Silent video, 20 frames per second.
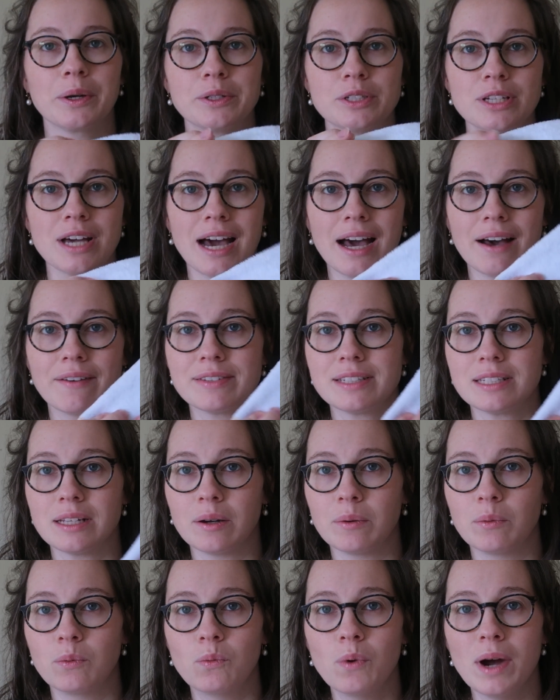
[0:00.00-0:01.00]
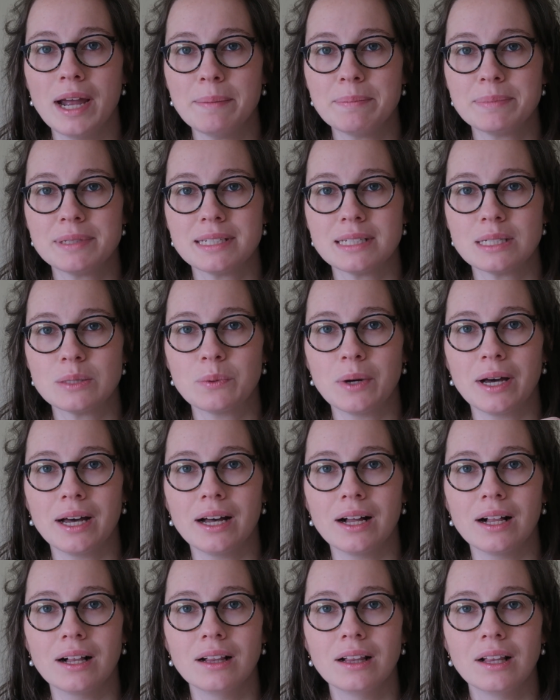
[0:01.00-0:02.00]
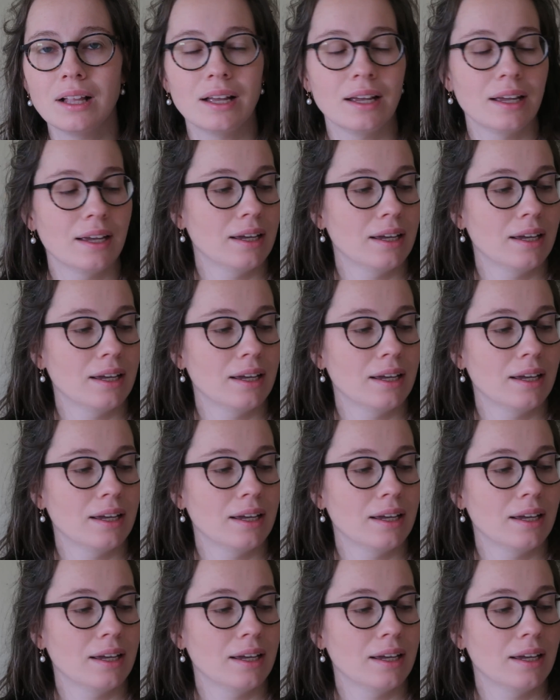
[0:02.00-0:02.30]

going to have some wipes as well.